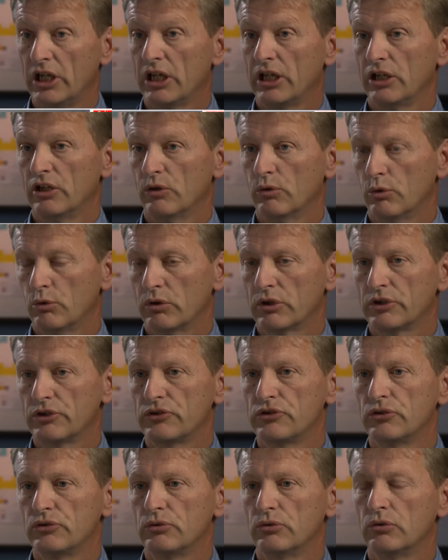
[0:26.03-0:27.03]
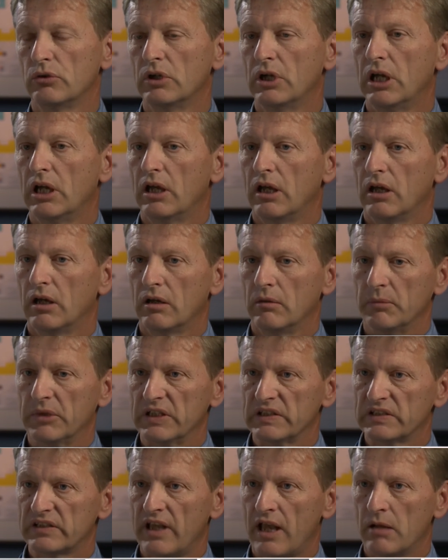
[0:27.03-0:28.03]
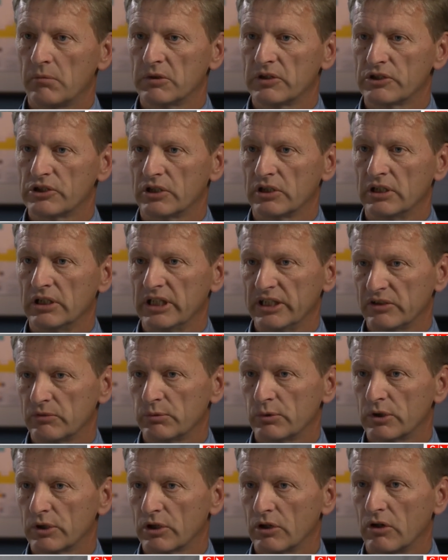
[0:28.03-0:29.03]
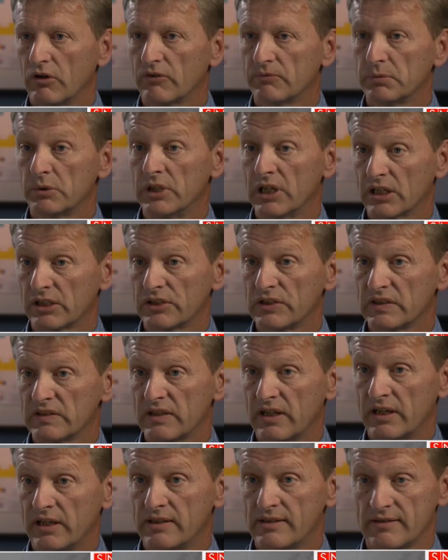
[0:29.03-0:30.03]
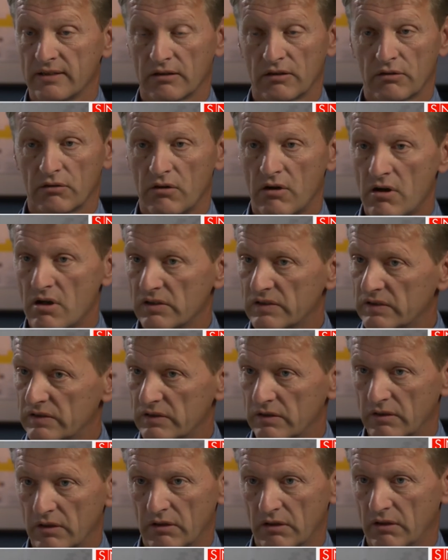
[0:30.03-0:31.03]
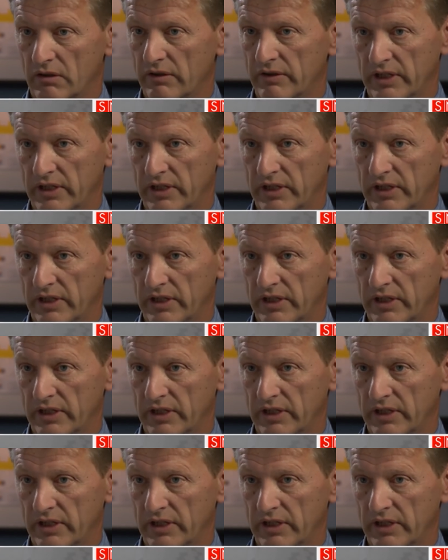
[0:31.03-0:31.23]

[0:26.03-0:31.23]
in order to um, establish a network of production sites across uh,